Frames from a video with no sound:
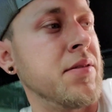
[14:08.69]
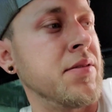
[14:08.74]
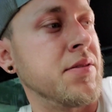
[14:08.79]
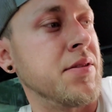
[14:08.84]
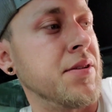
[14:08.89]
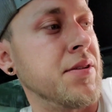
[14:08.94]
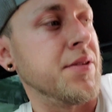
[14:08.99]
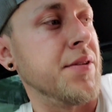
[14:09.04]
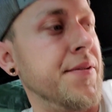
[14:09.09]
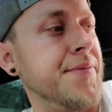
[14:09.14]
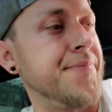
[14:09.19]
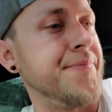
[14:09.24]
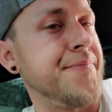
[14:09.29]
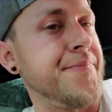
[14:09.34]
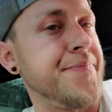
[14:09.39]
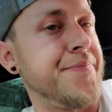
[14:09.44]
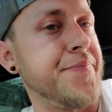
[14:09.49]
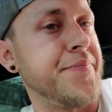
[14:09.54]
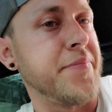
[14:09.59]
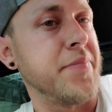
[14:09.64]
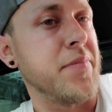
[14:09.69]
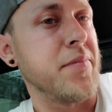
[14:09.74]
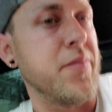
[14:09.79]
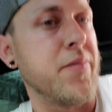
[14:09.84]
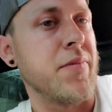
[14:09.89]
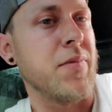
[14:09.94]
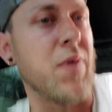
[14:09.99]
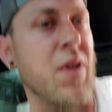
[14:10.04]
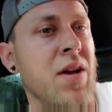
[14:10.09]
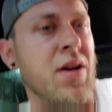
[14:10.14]
So
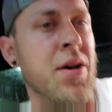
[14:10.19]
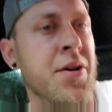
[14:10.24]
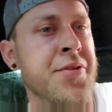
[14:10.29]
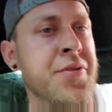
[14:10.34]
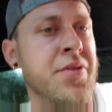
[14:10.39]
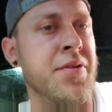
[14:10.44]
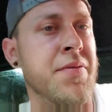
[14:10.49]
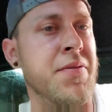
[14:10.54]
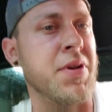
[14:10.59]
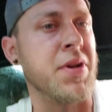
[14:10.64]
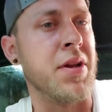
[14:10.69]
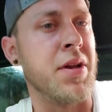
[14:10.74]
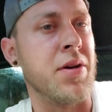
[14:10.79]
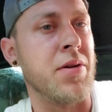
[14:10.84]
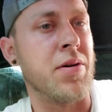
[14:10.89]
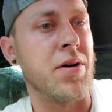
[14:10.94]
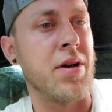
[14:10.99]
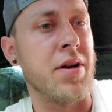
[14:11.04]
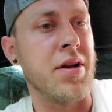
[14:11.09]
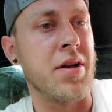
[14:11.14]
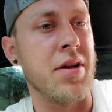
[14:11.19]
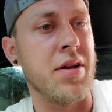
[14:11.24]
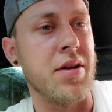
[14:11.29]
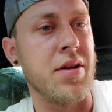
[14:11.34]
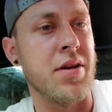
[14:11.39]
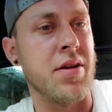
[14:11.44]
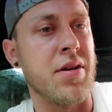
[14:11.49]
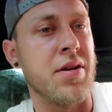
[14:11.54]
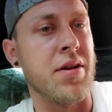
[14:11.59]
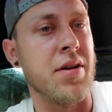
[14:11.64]
I'll do a video on it
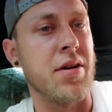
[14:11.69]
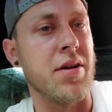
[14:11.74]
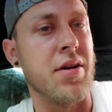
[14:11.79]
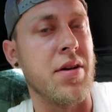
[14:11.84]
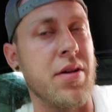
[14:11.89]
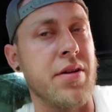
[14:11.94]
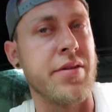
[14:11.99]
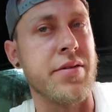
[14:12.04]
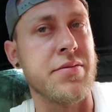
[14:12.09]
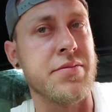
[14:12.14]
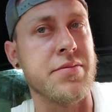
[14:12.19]
and